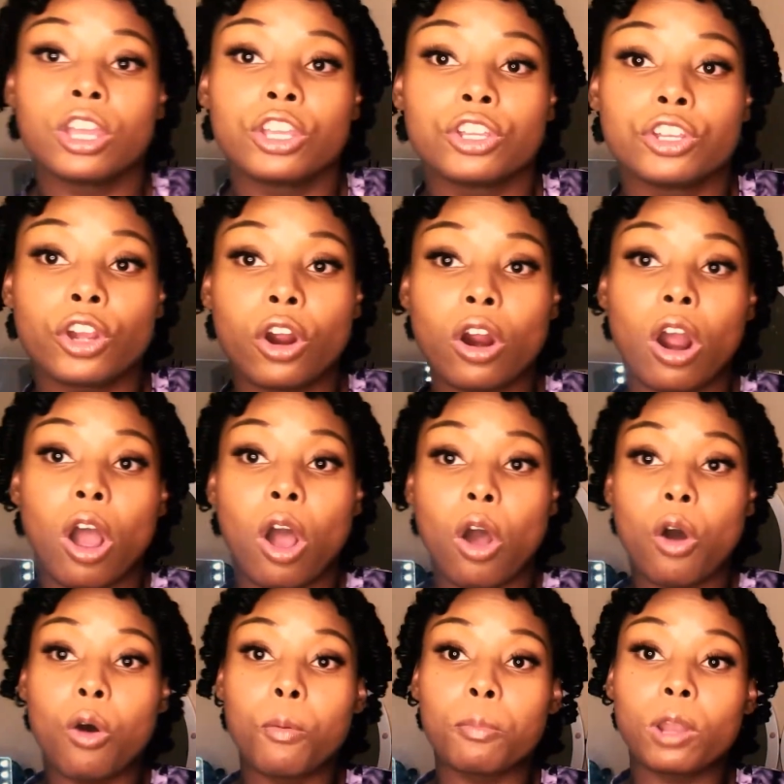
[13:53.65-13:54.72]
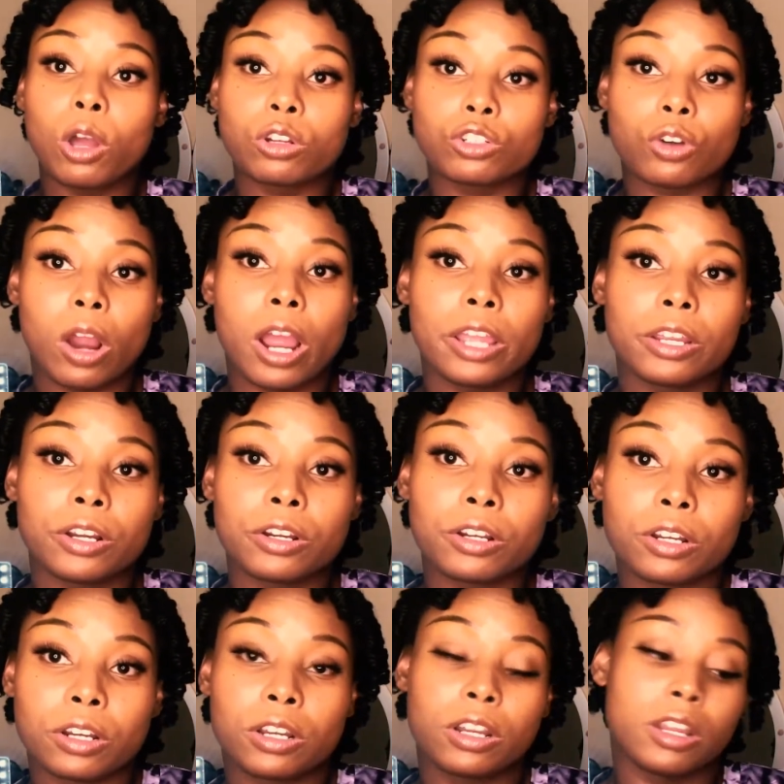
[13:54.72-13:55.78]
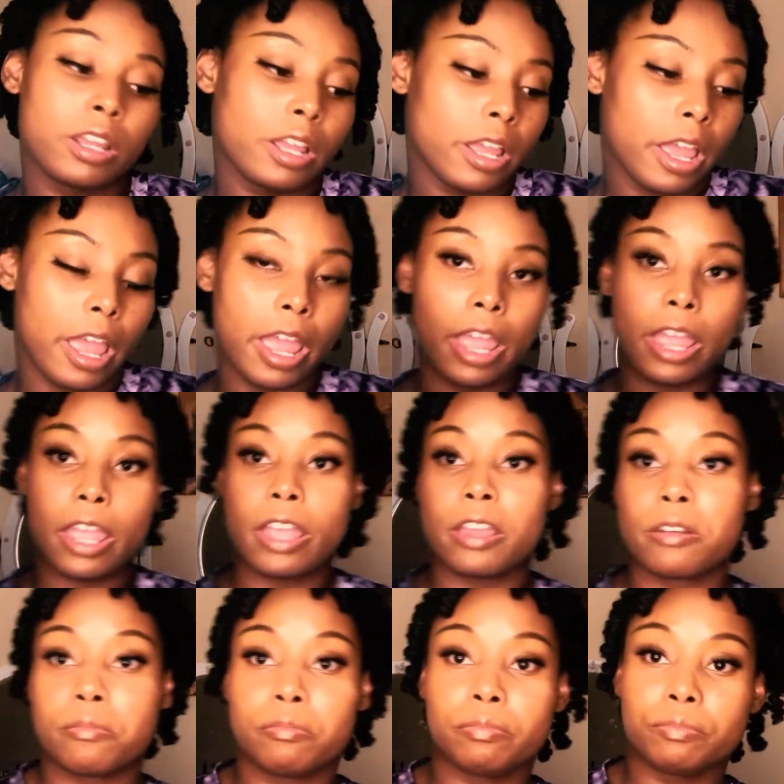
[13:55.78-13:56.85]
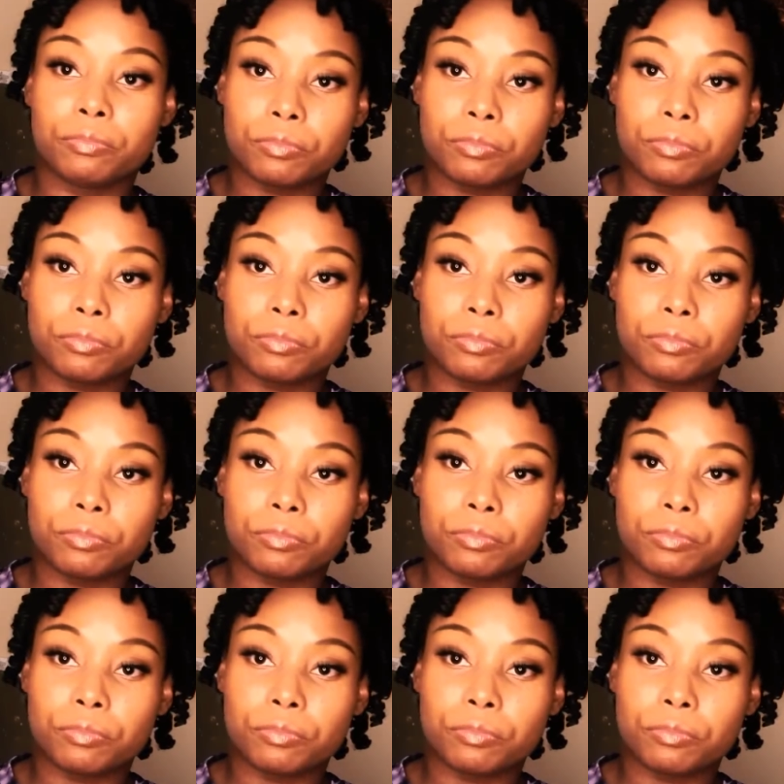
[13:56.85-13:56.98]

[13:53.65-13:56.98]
your own blow dryer and